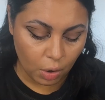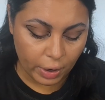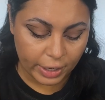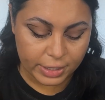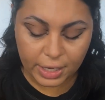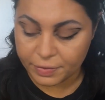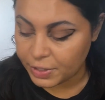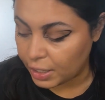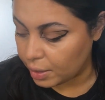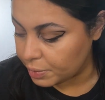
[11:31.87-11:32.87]
Oh, I guess I have to
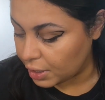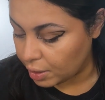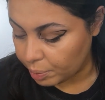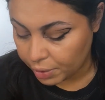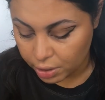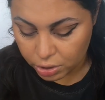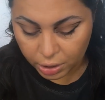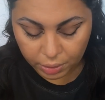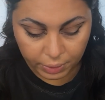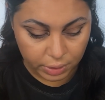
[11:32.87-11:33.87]
get up to get a blush
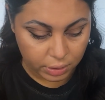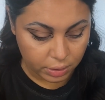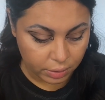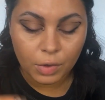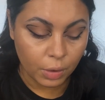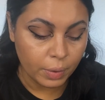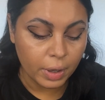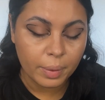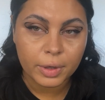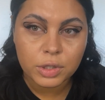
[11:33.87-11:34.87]
anyways. You know what,
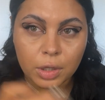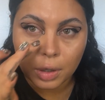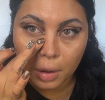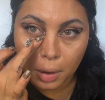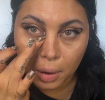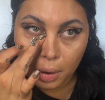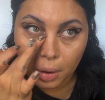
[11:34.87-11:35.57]
I'm actually gonna,